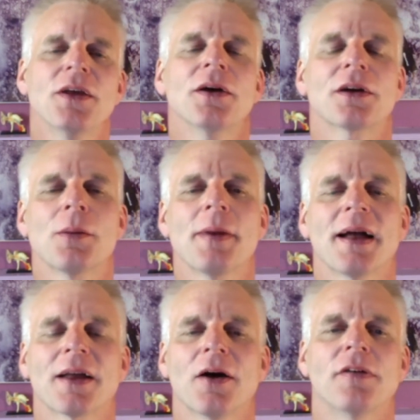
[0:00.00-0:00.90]
go
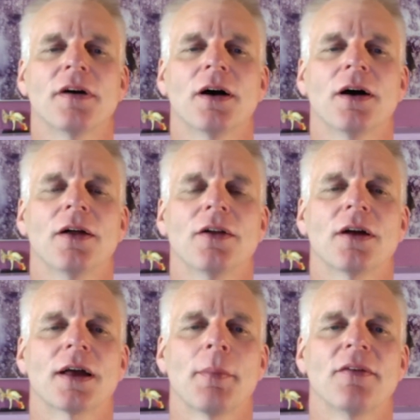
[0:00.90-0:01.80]
back over a
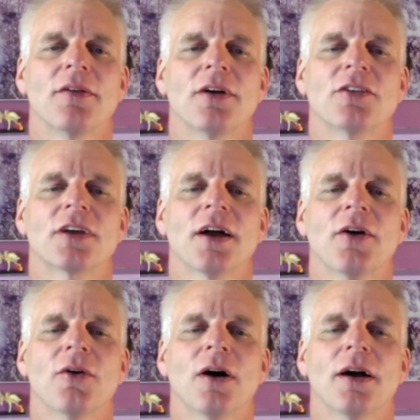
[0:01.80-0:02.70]
couple of nights
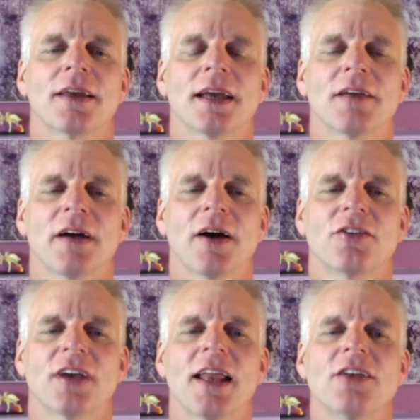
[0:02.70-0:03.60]
ago. I gave out a
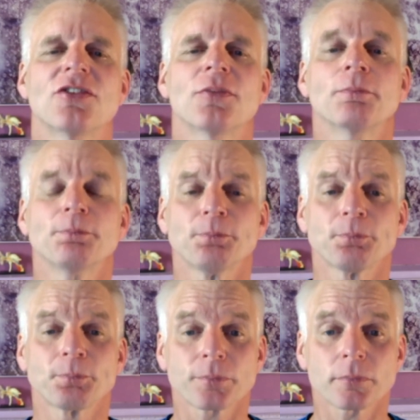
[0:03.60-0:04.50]
challenge
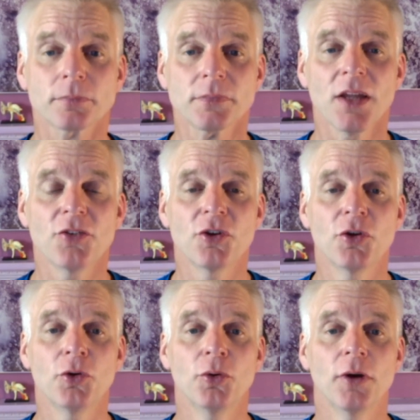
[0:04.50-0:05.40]

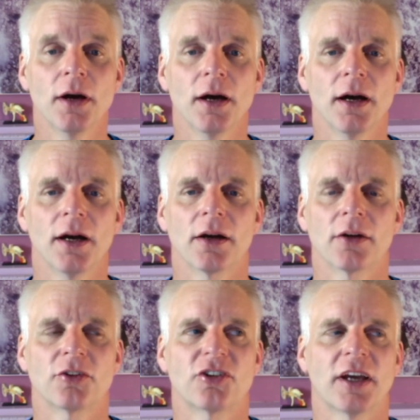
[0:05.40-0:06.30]
to
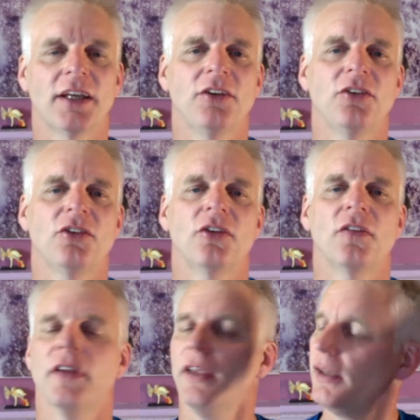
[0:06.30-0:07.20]
change
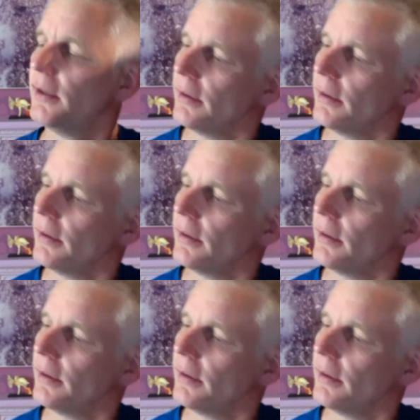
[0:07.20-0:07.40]
the